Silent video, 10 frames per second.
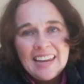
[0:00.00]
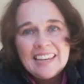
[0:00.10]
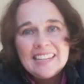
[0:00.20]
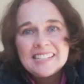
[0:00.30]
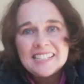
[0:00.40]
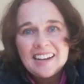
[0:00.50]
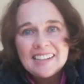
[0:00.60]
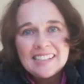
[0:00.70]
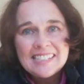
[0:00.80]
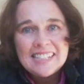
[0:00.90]
In
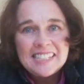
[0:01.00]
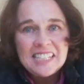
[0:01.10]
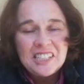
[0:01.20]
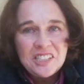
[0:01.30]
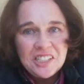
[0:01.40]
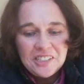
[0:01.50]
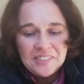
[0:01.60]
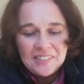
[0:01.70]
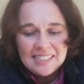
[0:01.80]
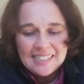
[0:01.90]
Isaiah
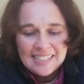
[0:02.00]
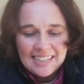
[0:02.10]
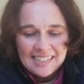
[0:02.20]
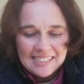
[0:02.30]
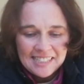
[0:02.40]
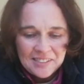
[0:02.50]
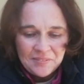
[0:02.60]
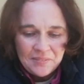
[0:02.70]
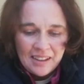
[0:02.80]
62, it says,